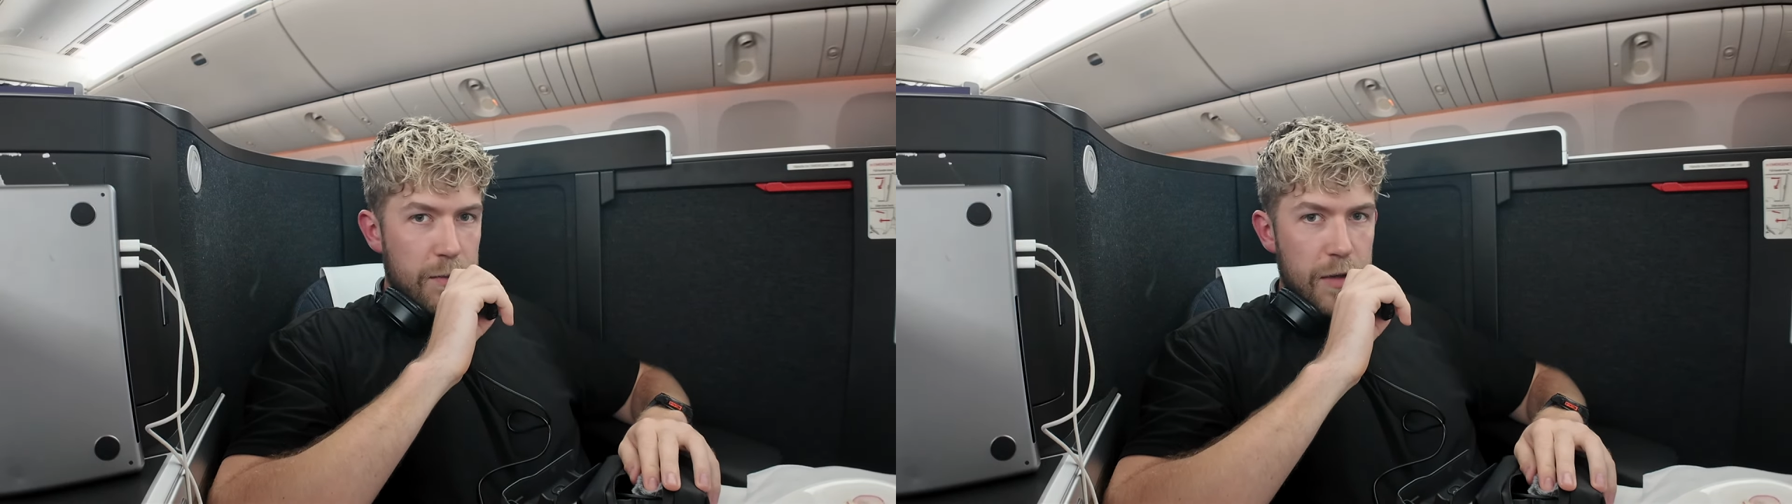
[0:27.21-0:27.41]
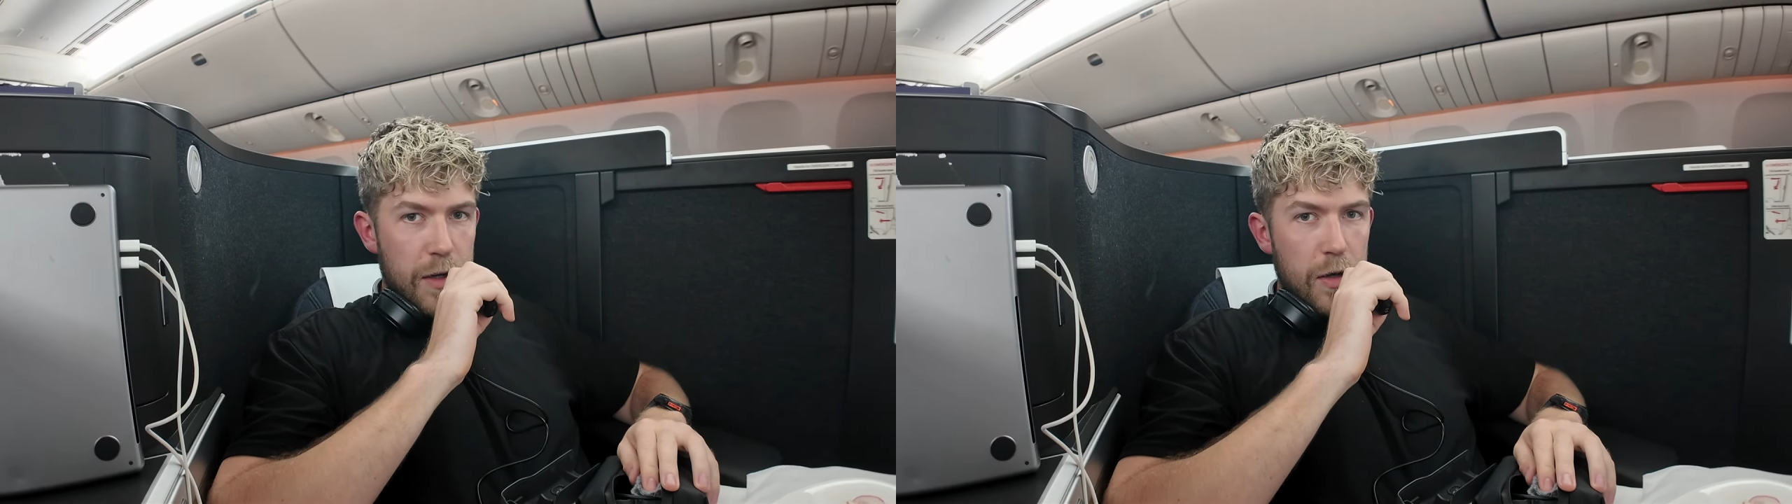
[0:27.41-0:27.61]

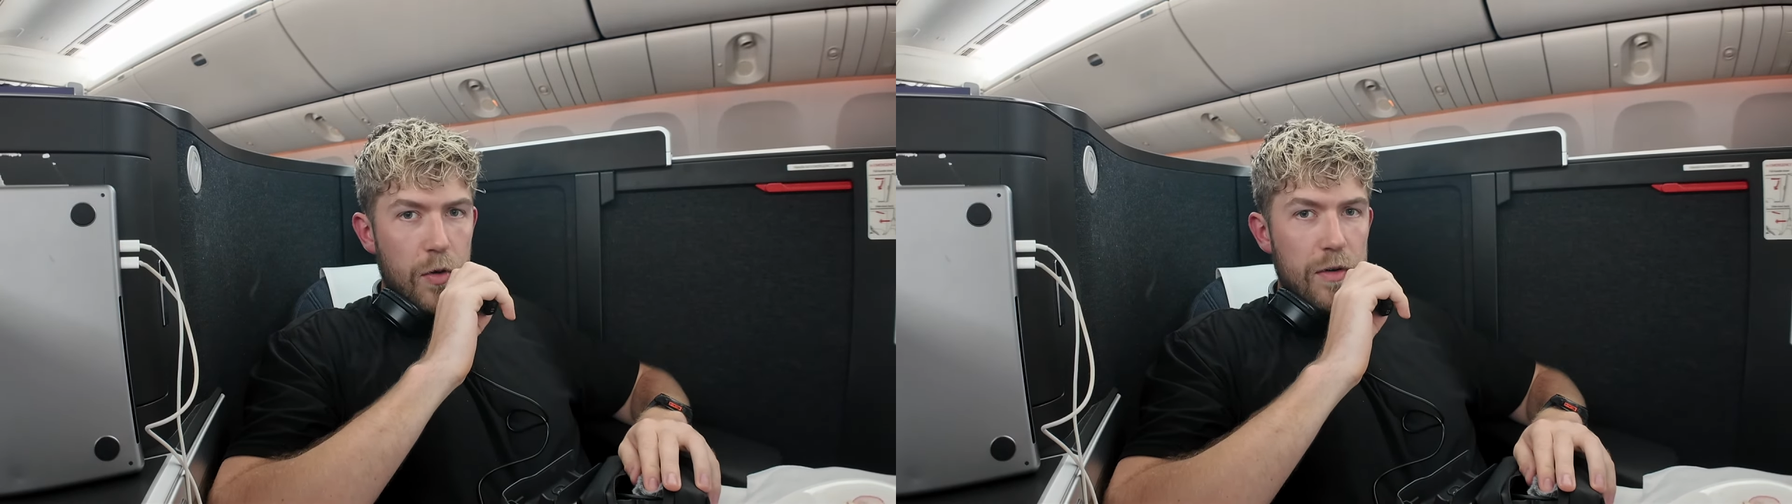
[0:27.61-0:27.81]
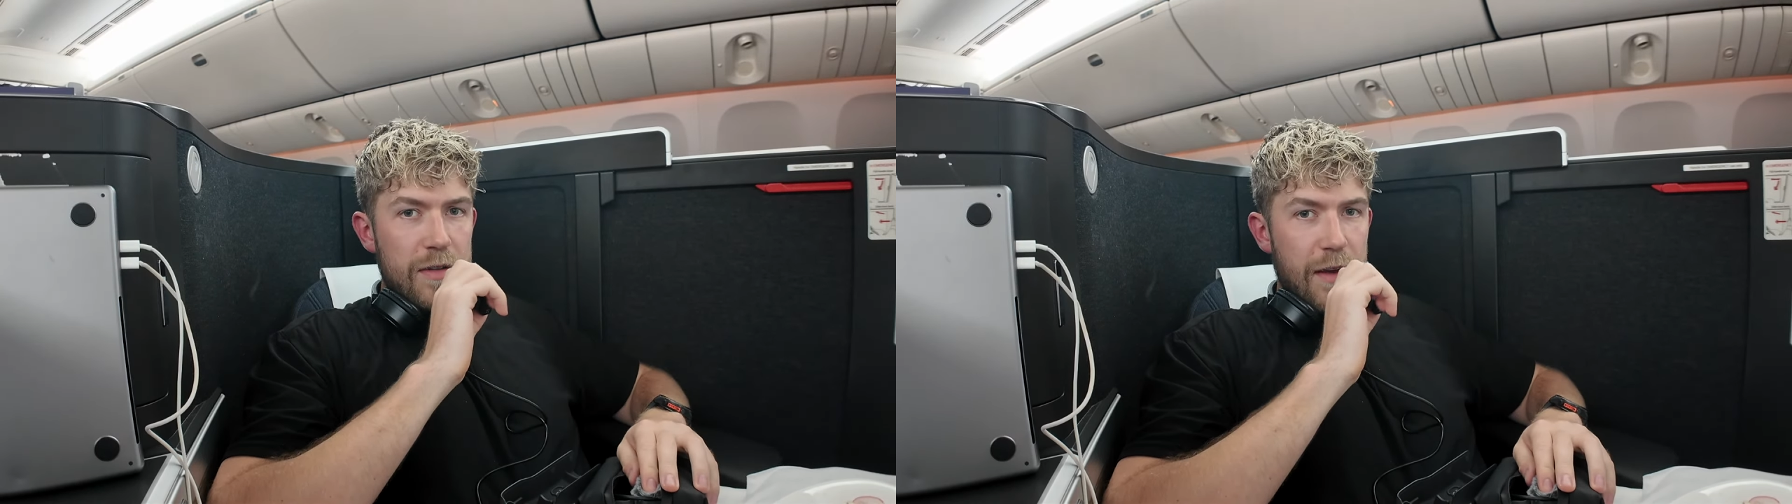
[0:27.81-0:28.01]
but New
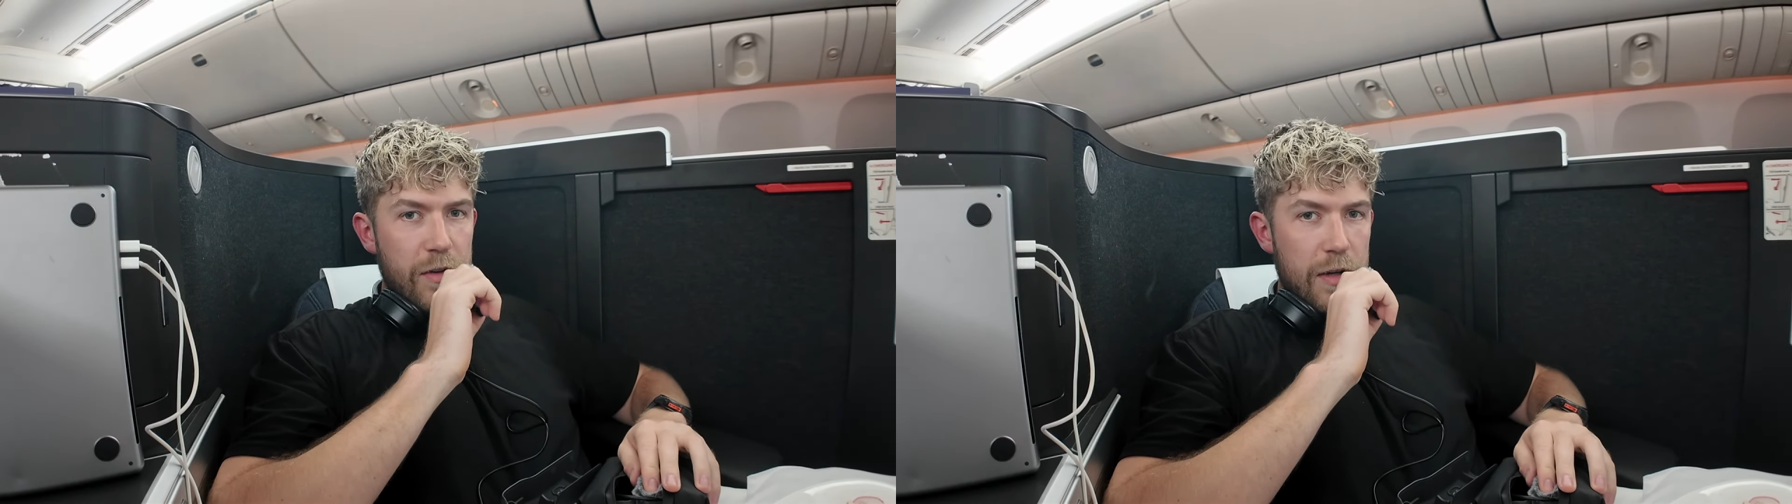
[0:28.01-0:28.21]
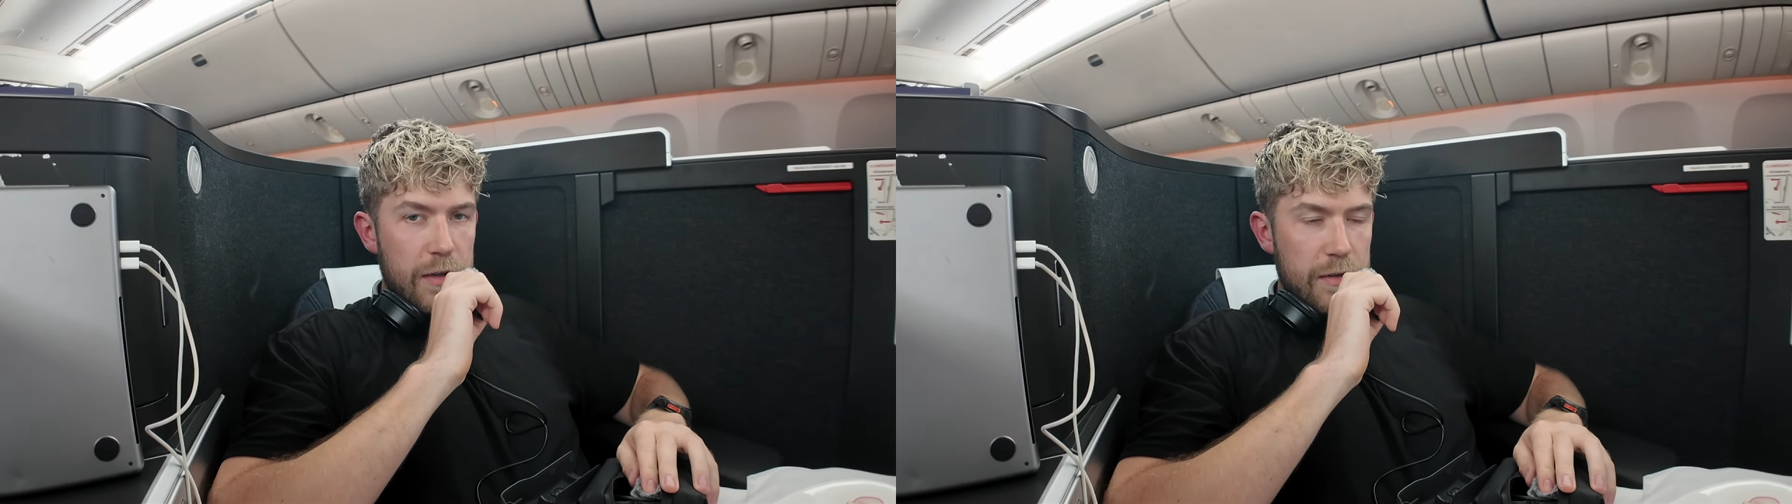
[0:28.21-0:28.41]
York
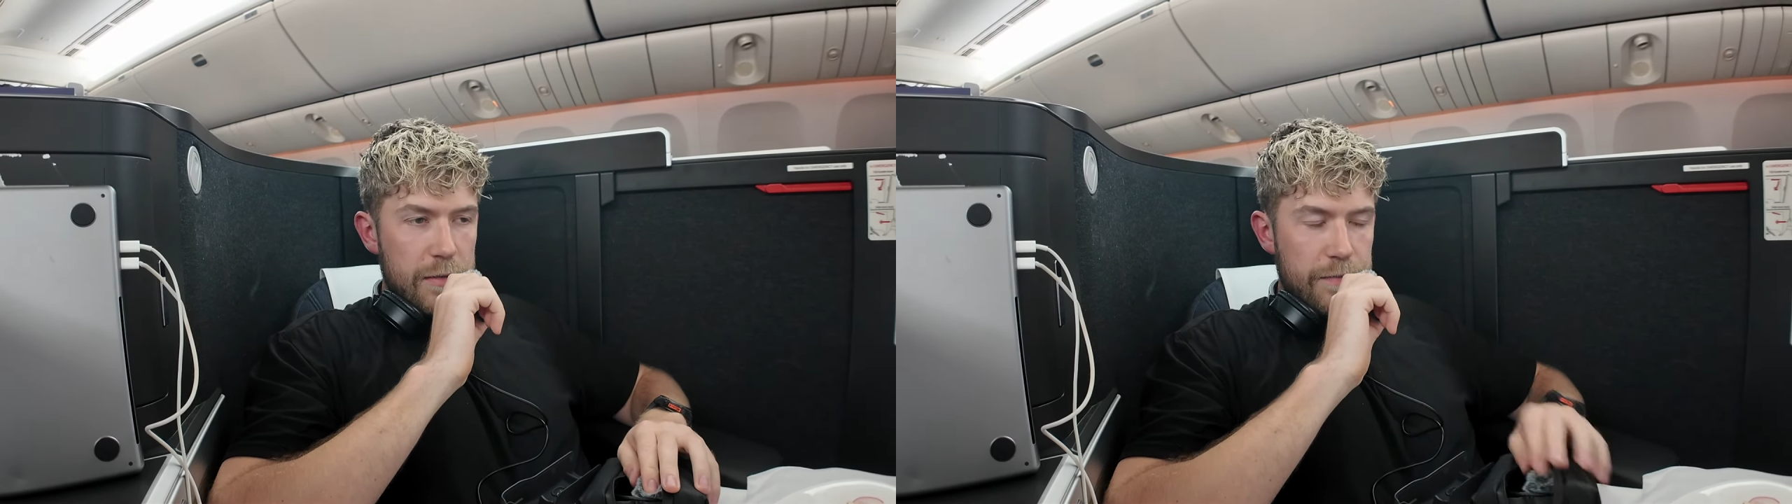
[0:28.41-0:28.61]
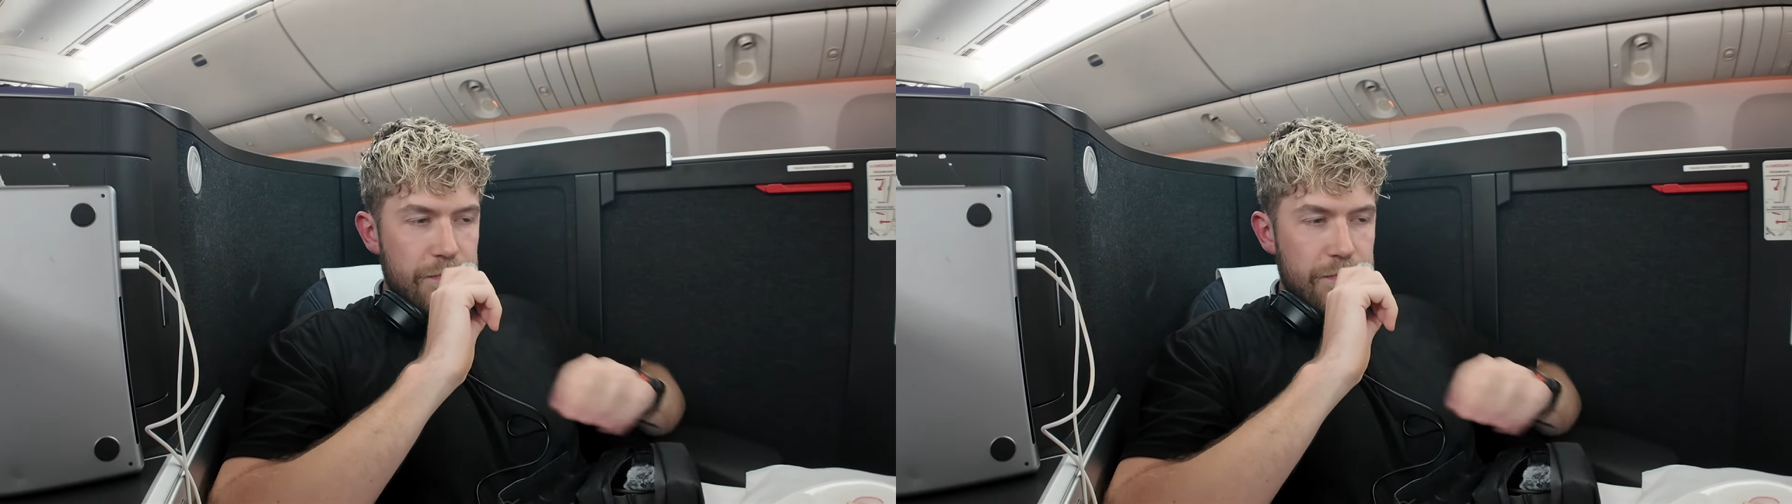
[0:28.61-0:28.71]
7 years.